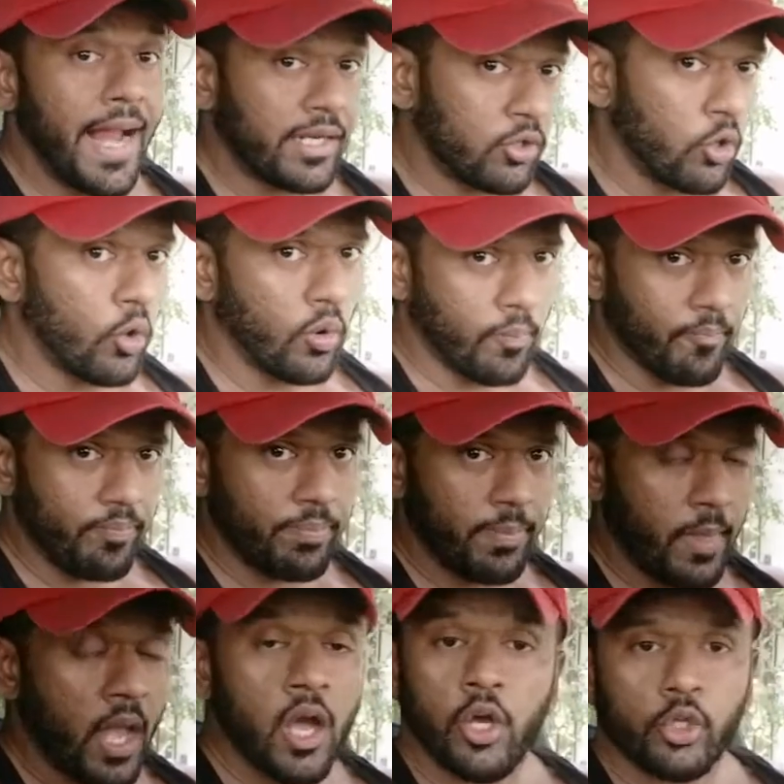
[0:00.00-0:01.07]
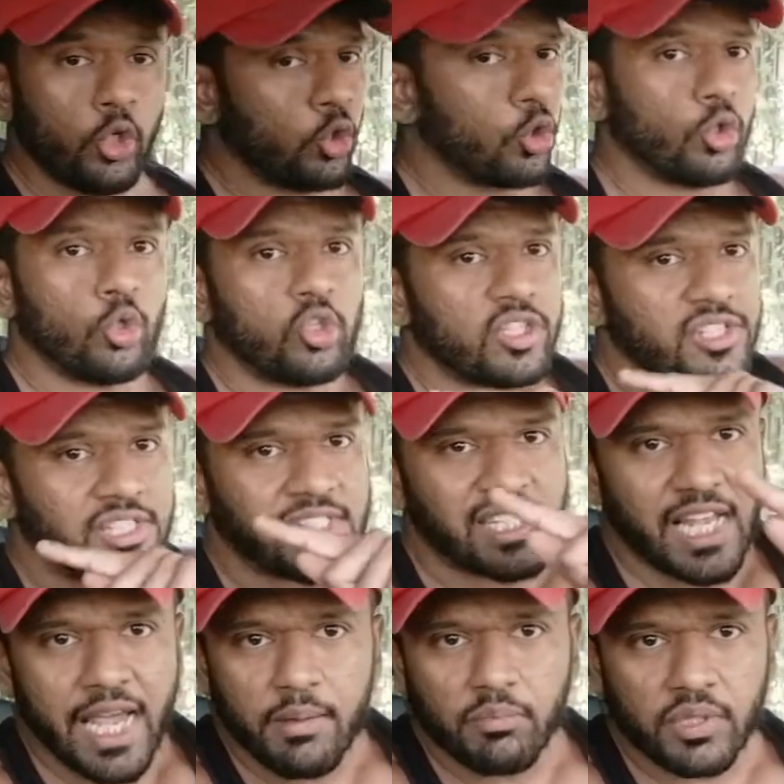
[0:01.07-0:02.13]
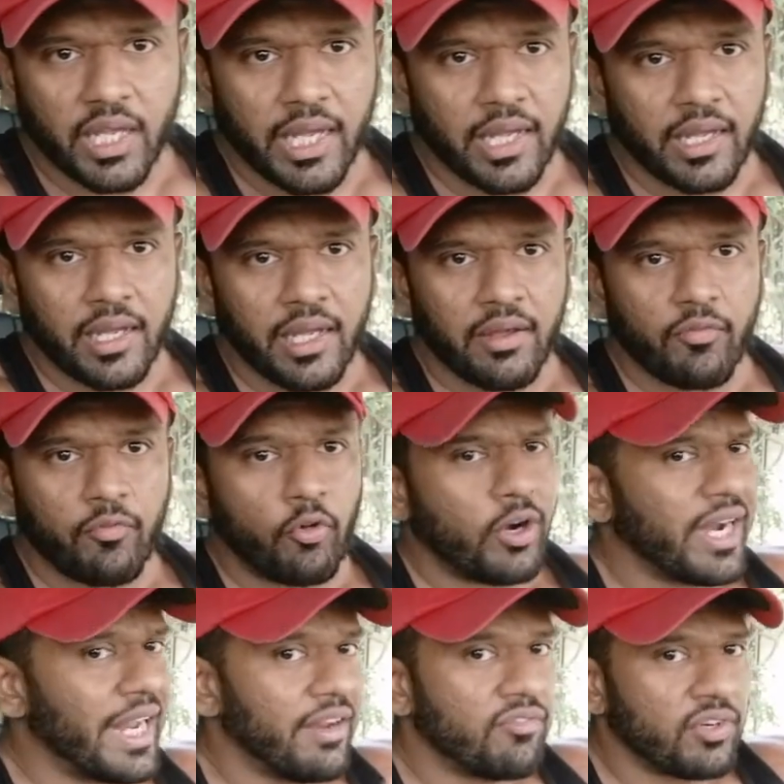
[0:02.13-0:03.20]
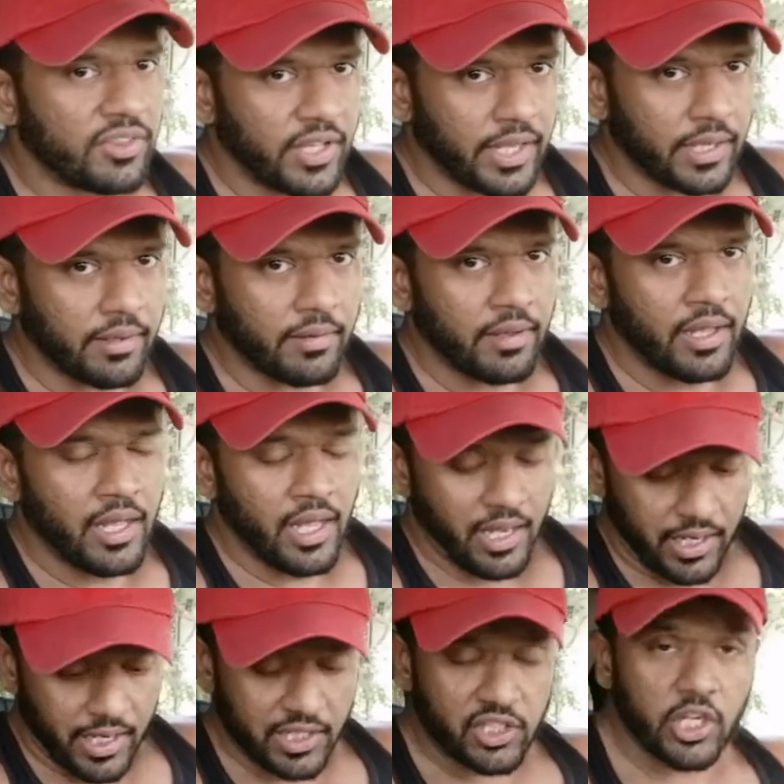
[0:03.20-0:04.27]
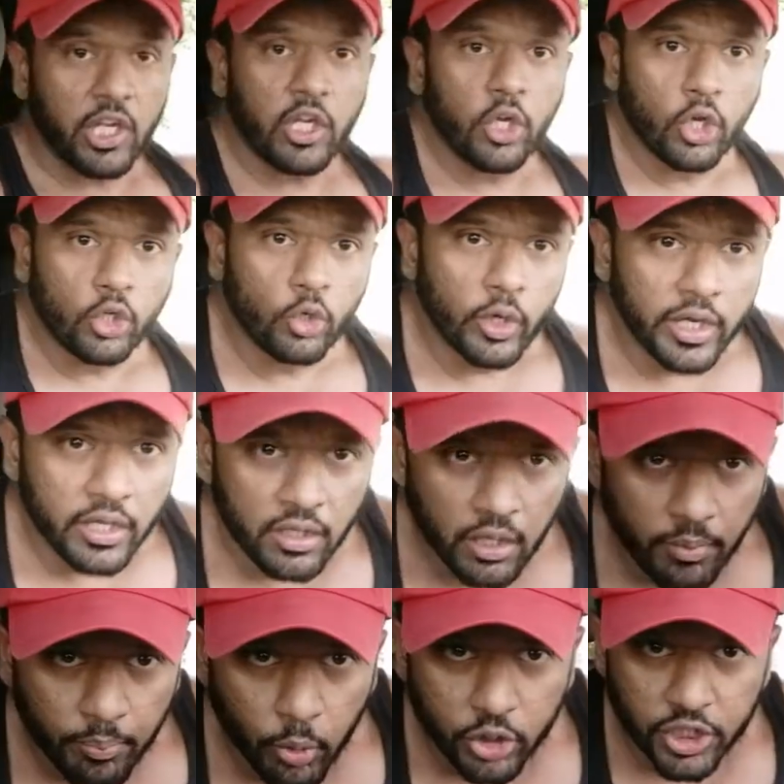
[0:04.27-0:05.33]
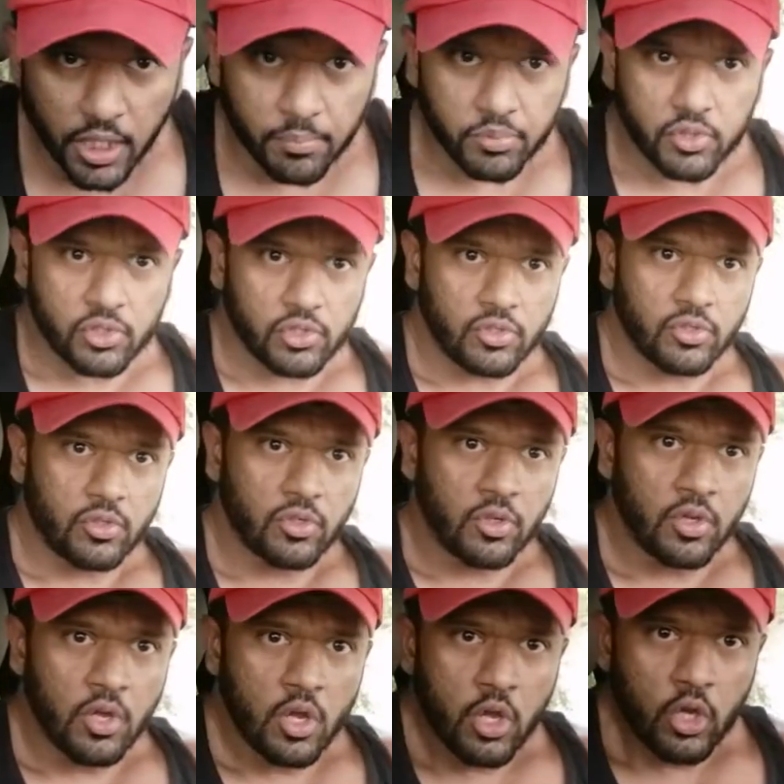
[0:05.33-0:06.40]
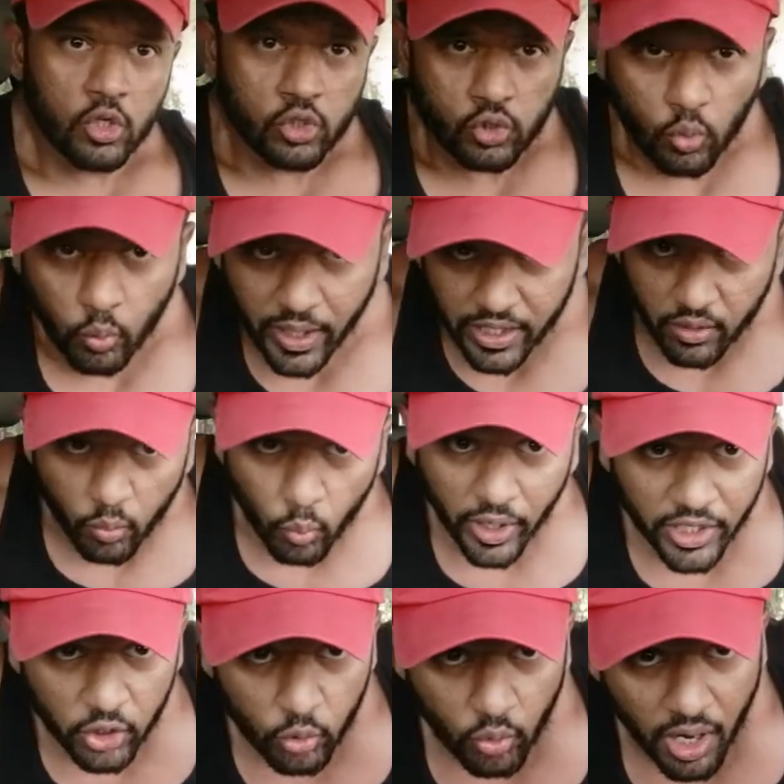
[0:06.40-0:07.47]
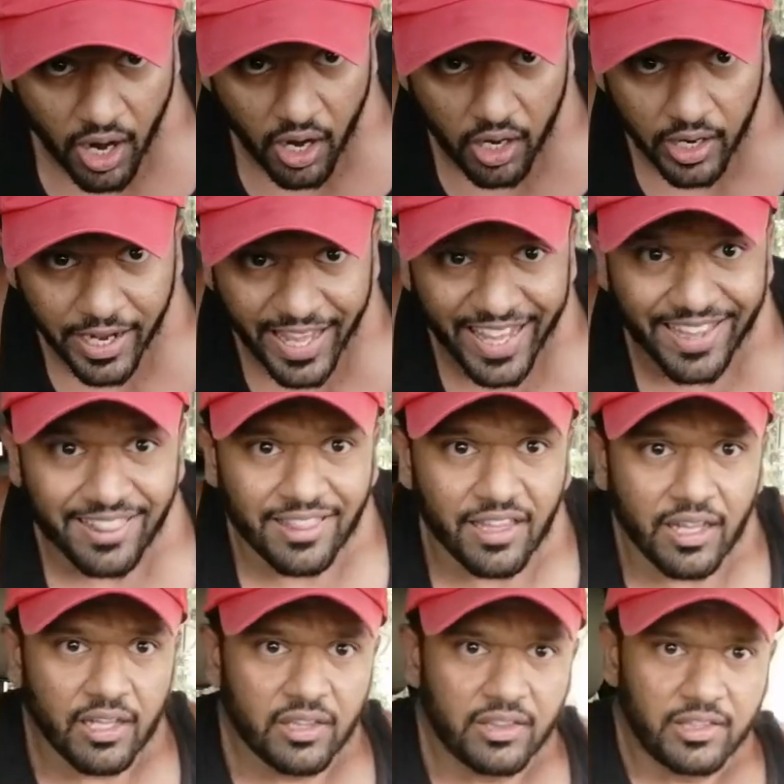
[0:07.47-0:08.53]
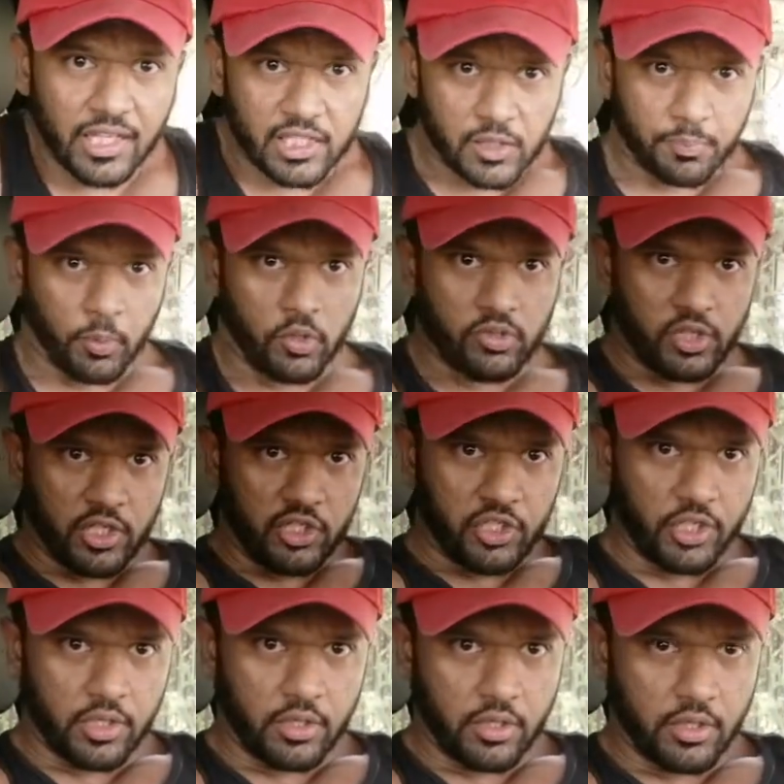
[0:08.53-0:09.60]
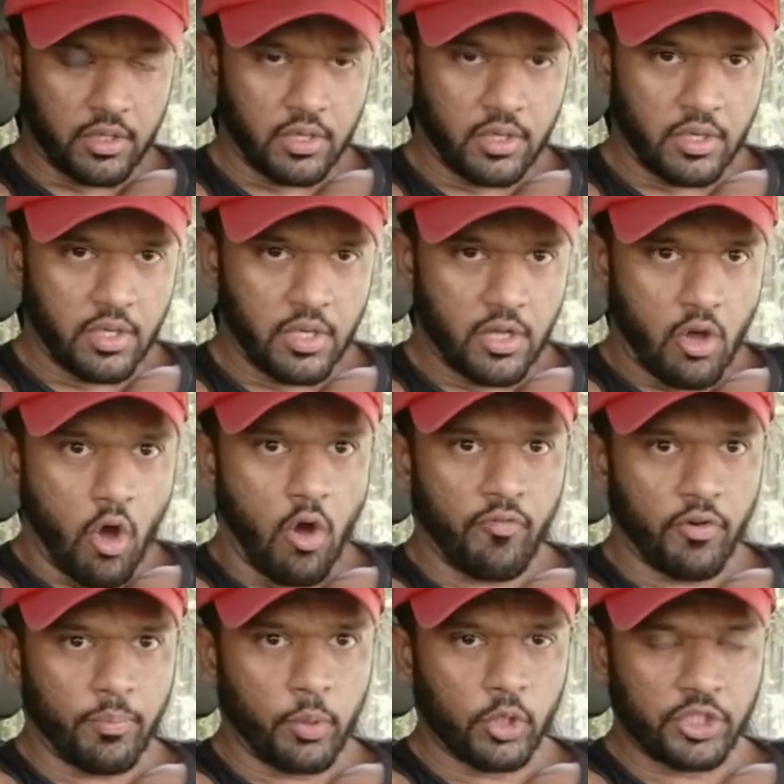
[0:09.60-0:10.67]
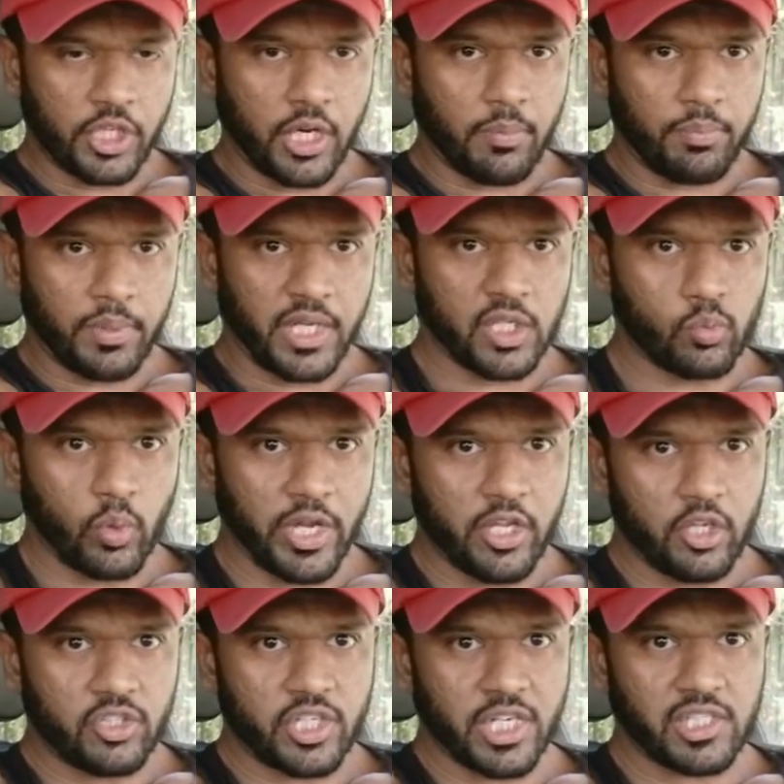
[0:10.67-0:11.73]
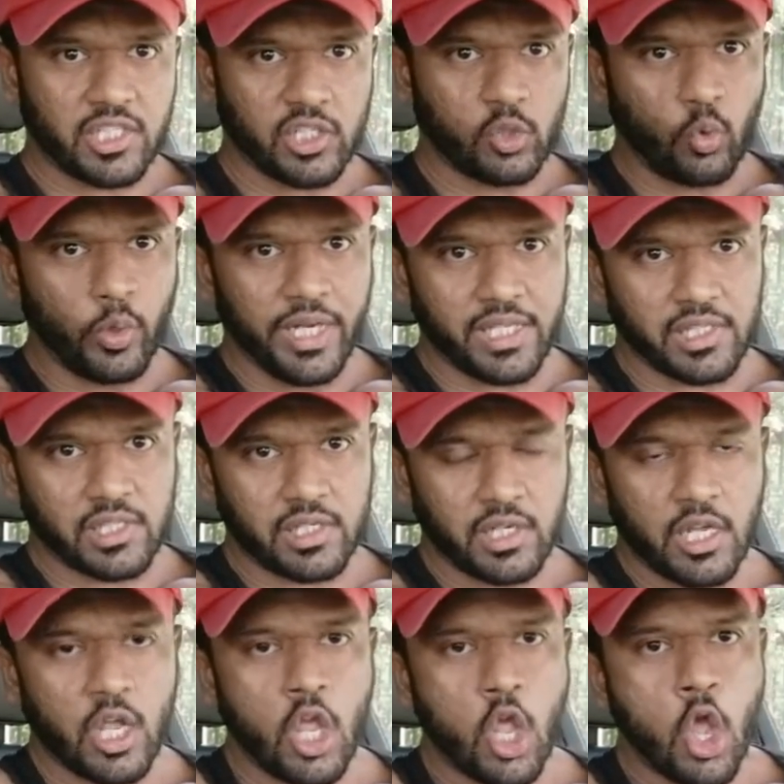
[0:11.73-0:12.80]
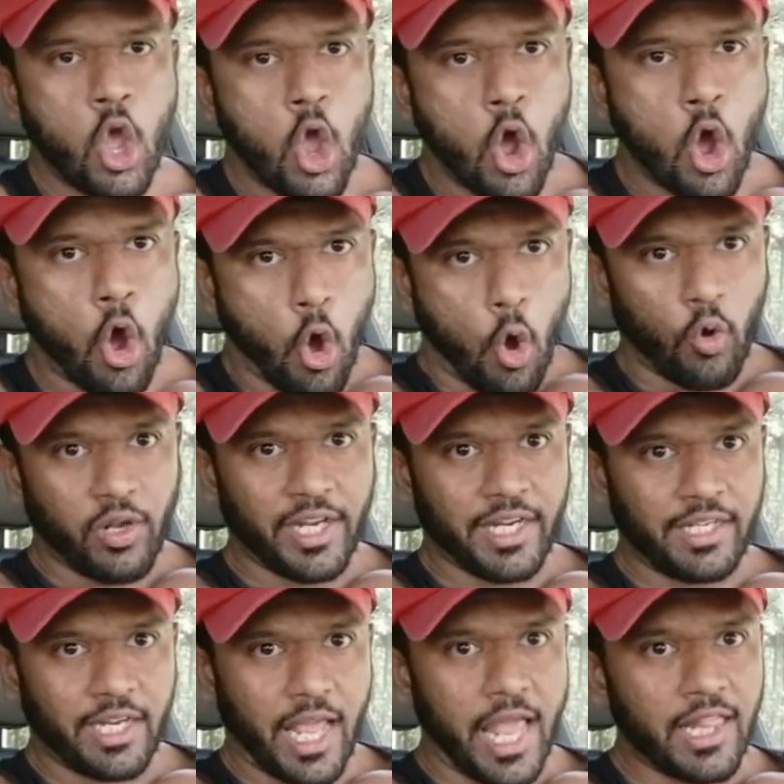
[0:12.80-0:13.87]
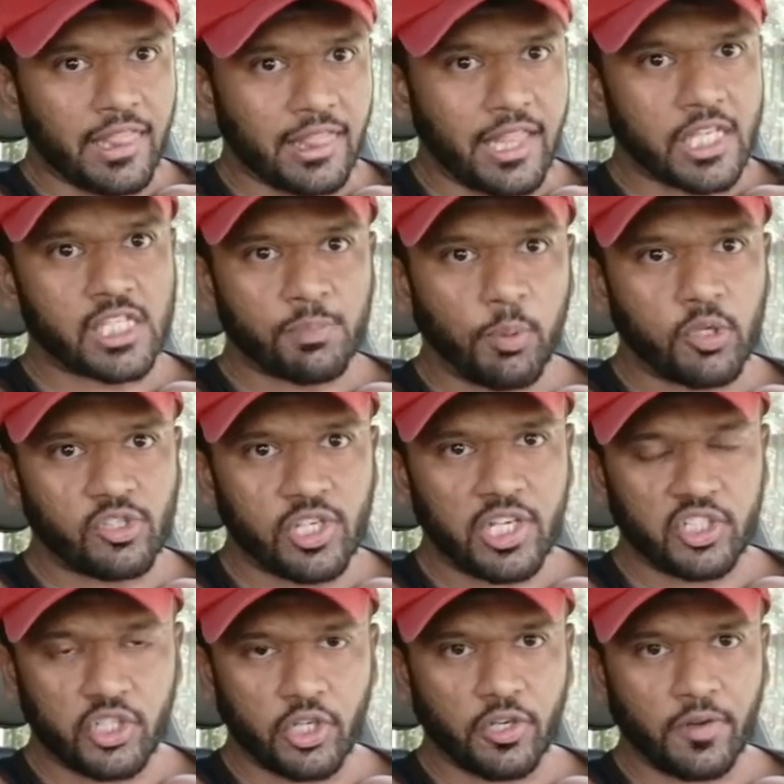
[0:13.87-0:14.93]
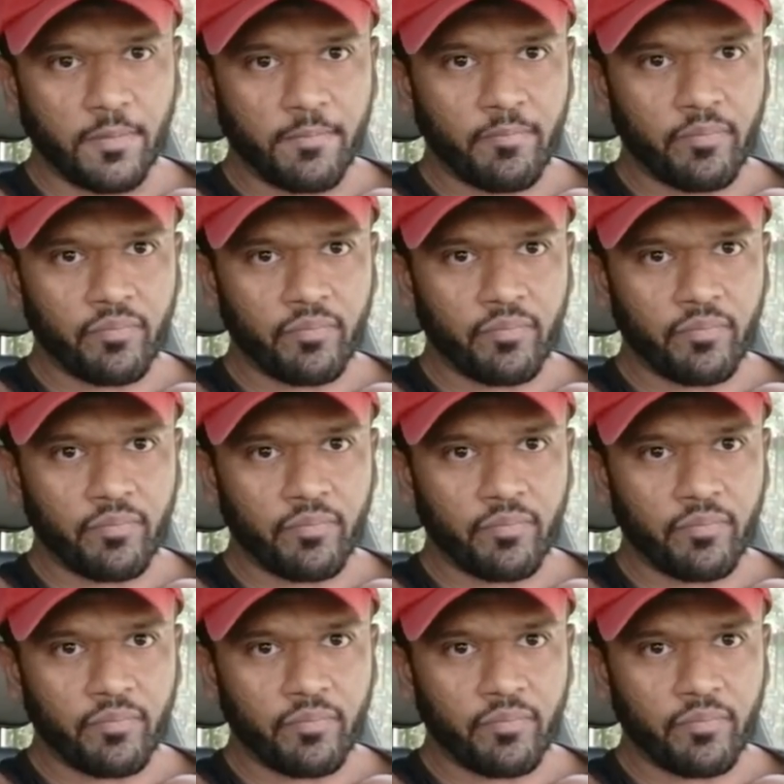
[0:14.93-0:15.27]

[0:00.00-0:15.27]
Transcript: at home. You could do the same thing for everything. Let's say you're doing push-ups. So when you are in this position of a push-up is where your chest is squeezed. Hold it in this position